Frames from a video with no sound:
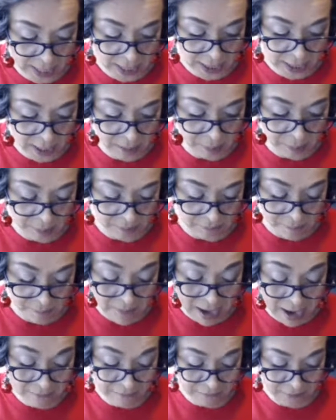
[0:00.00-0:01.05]
couple of
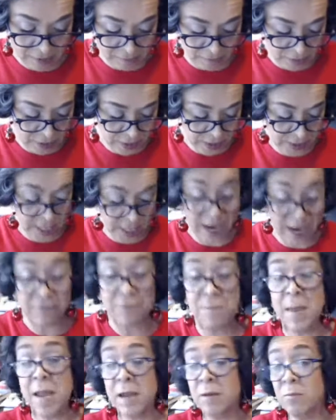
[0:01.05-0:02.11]
my favorites that I've
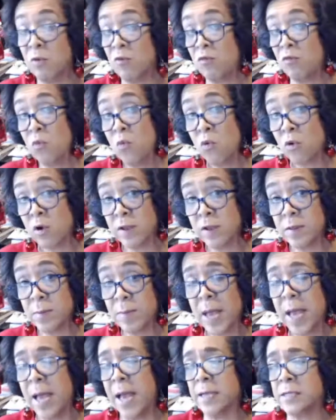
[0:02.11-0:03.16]
made before in the
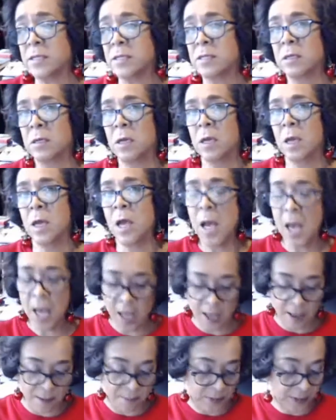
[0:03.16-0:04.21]
past,
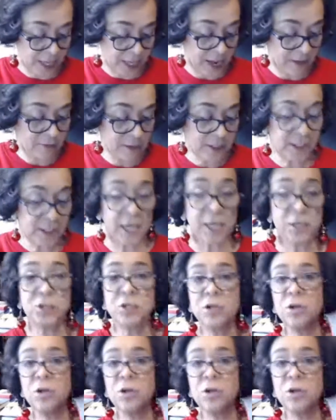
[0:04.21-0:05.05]
but they have this section